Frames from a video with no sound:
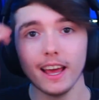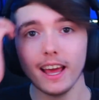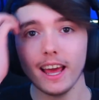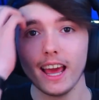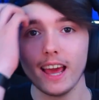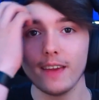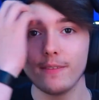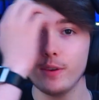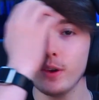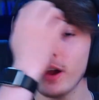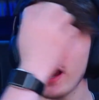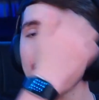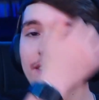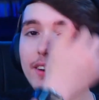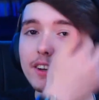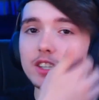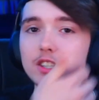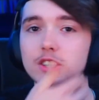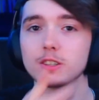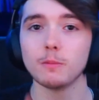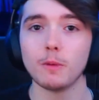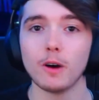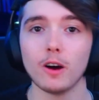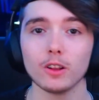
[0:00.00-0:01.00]
If you have a
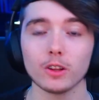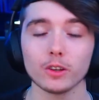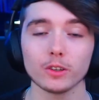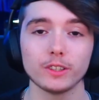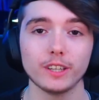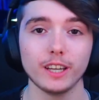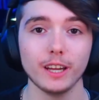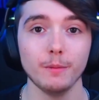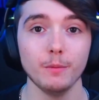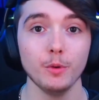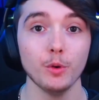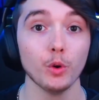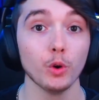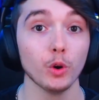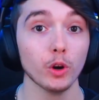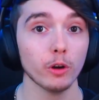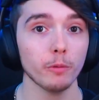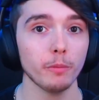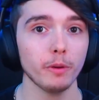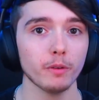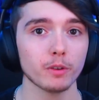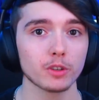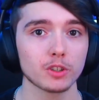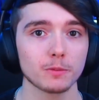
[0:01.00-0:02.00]
smaller team, you're going to
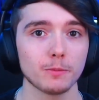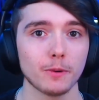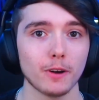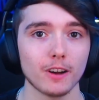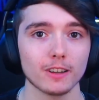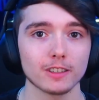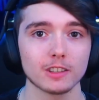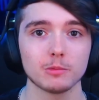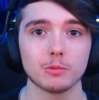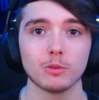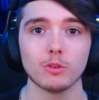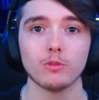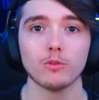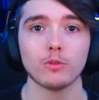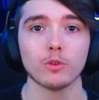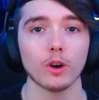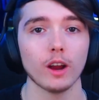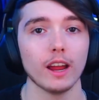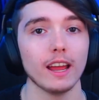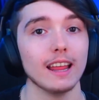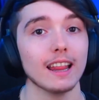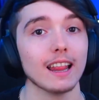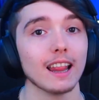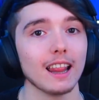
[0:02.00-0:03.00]
be responsible for
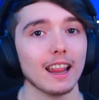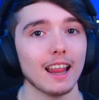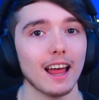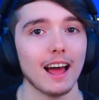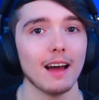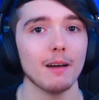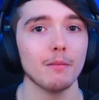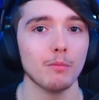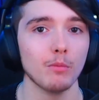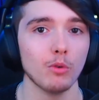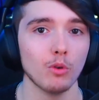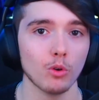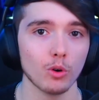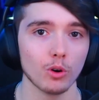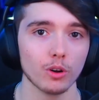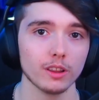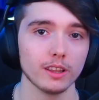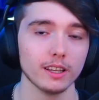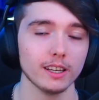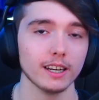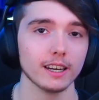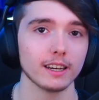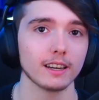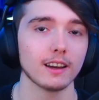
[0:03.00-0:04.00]
a lot more
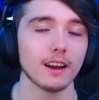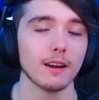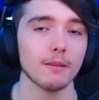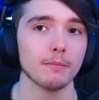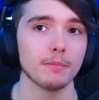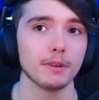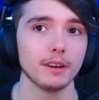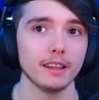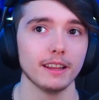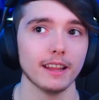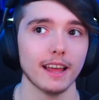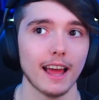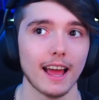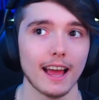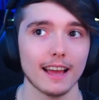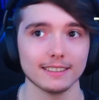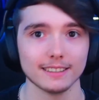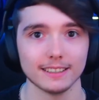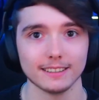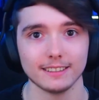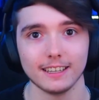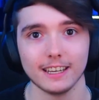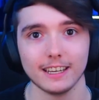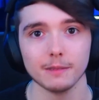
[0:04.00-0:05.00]
than a company that has a
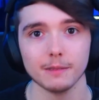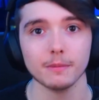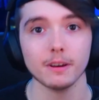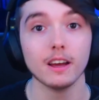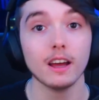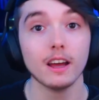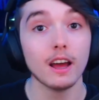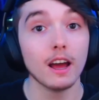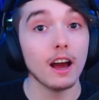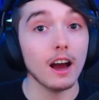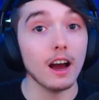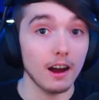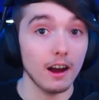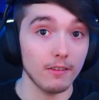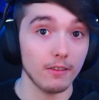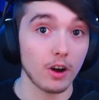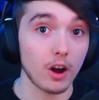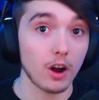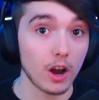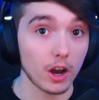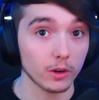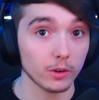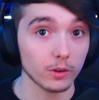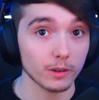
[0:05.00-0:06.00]
team of one
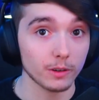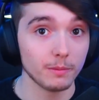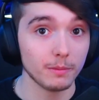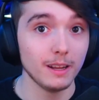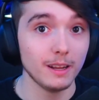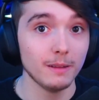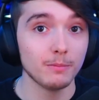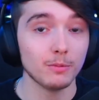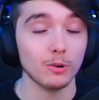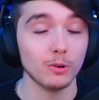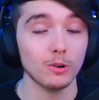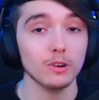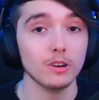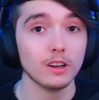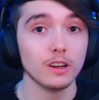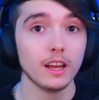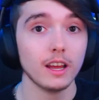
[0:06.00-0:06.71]
hundred people.